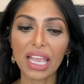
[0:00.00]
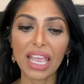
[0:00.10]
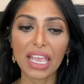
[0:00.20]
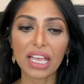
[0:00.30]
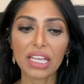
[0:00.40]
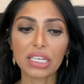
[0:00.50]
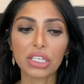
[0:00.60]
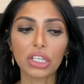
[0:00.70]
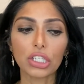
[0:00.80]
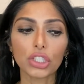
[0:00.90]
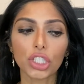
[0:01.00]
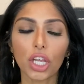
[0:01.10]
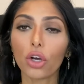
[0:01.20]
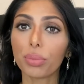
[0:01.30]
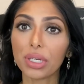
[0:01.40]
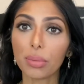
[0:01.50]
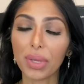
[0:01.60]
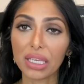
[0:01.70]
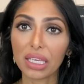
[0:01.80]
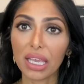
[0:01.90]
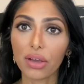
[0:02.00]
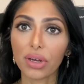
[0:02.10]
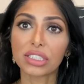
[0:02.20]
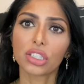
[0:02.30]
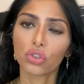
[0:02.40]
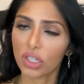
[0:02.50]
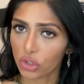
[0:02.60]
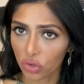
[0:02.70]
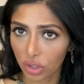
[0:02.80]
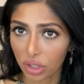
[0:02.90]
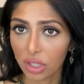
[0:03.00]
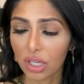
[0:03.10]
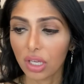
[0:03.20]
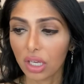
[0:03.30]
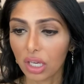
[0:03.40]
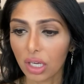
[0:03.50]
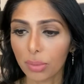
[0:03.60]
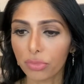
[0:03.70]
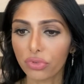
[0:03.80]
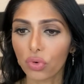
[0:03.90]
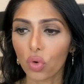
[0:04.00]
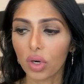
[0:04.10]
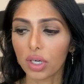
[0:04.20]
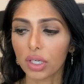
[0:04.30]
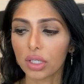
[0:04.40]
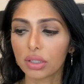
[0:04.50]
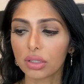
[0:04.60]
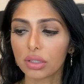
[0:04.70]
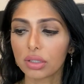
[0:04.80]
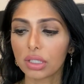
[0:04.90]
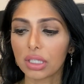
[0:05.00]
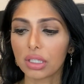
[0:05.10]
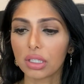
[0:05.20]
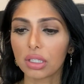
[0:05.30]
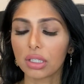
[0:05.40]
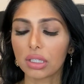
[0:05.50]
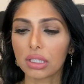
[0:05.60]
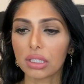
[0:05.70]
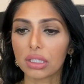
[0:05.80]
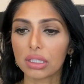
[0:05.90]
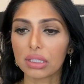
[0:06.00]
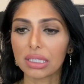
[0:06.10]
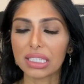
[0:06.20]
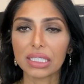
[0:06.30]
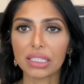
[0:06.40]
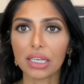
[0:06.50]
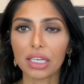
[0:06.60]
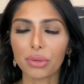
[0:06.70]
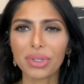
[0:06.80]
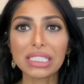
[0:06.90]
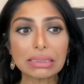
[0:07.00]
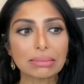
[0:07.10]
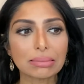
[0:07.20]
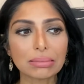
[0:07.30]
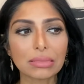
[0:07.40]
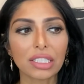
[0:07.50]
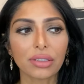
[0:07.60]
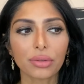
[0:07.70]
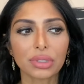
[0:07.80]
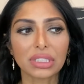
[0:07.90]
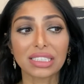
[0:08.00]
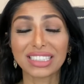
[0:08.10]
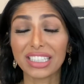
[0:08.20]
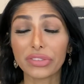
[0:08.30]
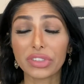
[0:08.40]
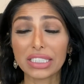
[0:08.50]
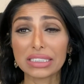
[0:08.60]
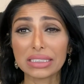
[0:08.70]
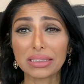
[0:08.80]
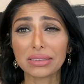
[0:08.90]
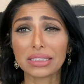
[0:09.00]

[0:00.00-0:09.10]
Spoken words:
And she opened a bank account as the treasurer for I want to say the city of Dixon,